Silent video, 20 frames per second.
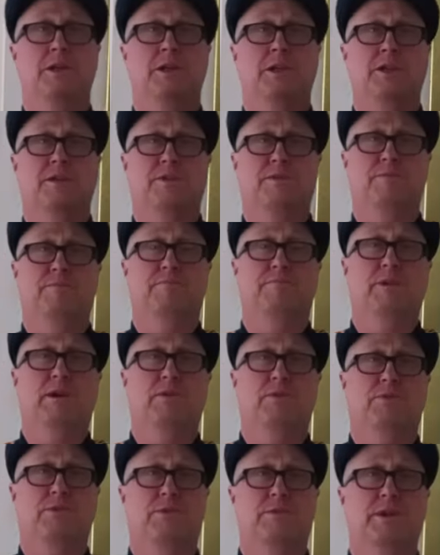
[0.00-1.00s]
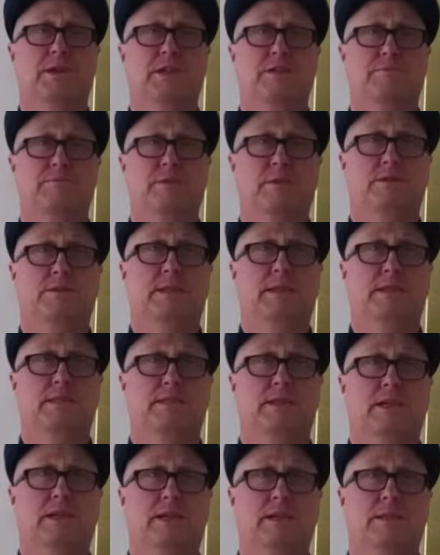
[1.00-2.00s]
if both of these smelled
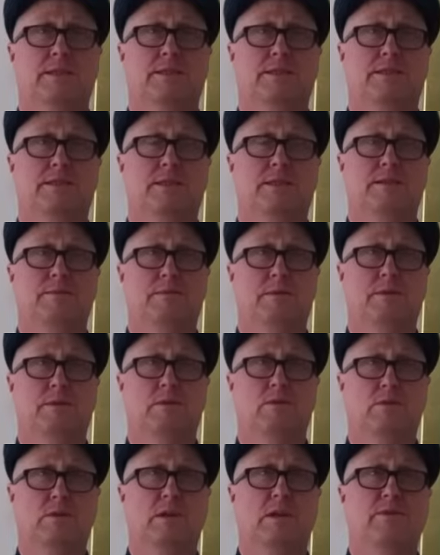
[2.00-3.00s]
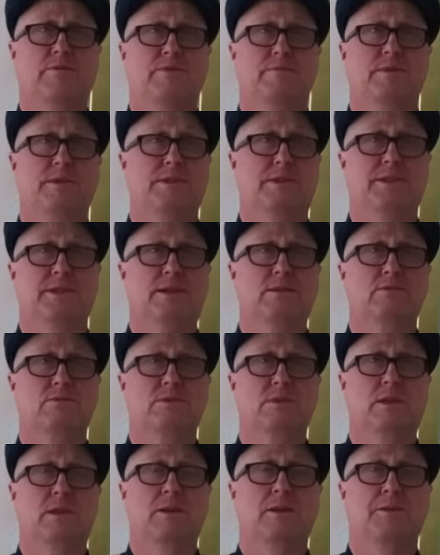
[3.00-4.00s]
exactly the same. And luckily for me, they
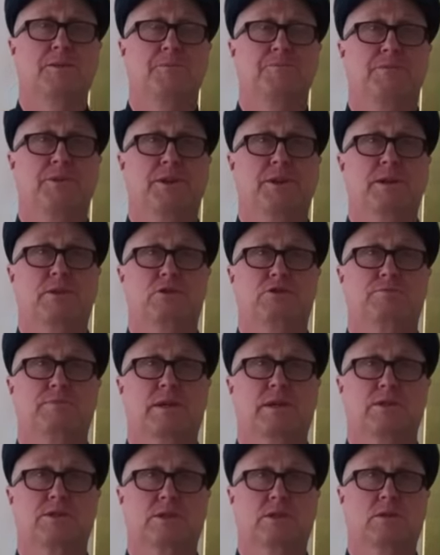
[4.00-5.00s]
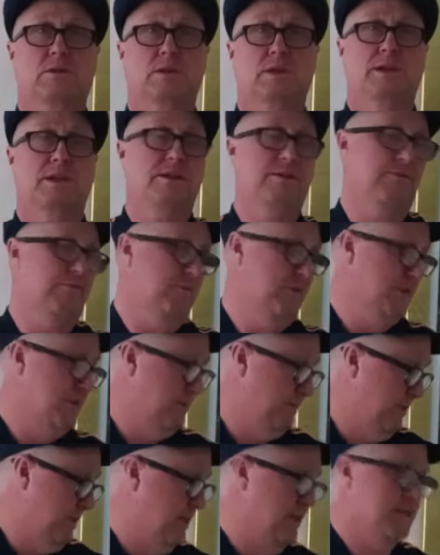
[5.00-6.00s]
don't. They do smell slightly different,
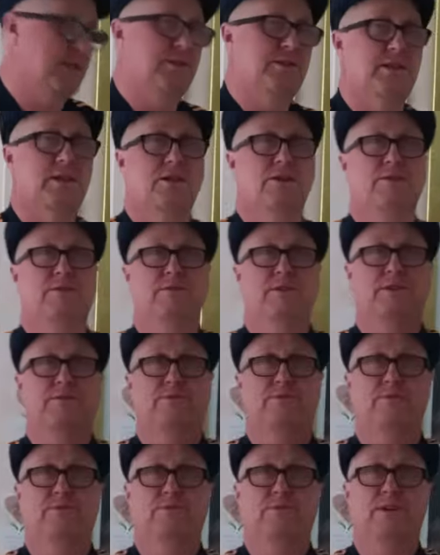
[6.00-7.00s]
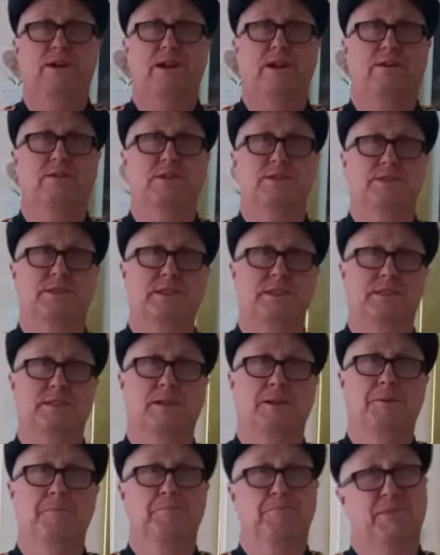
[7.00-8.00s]
so it gives you two different fragrances
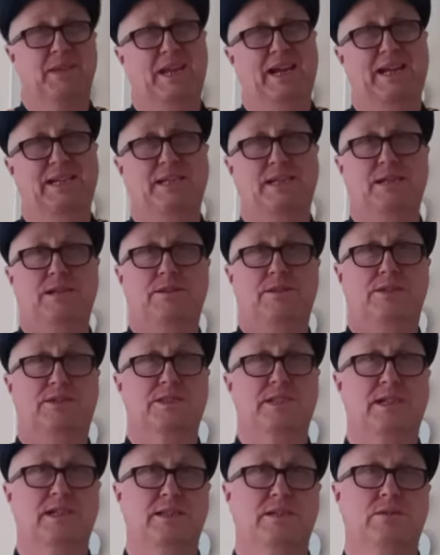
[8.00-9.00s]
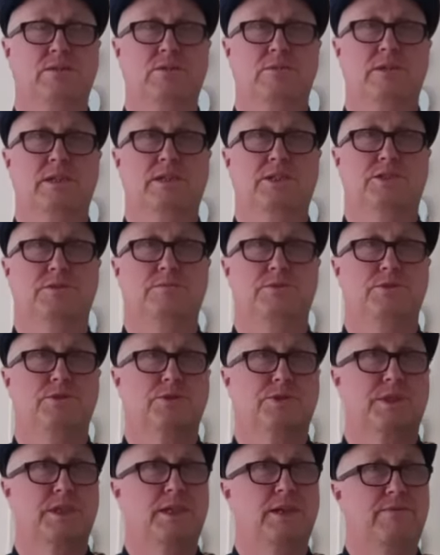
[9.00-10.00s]
heading in the same direction with
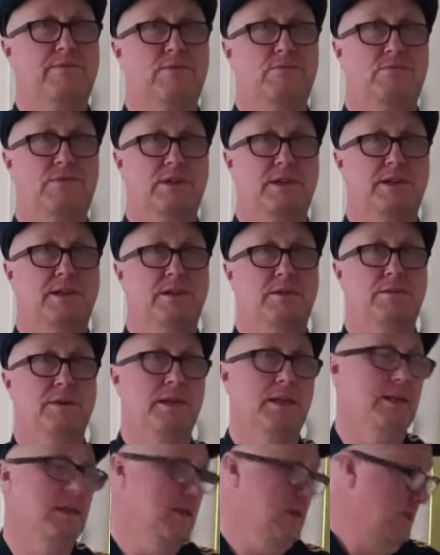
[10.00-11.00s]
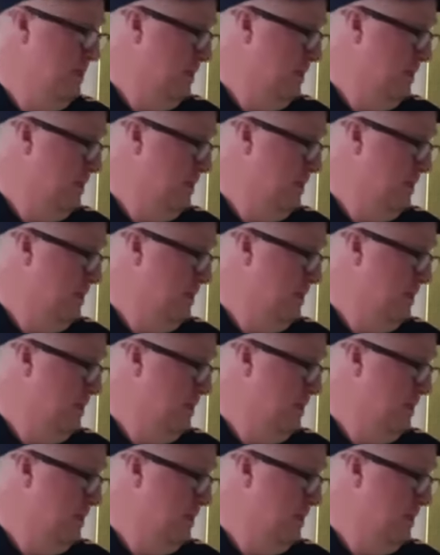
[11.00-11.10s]
just a different way of doing it.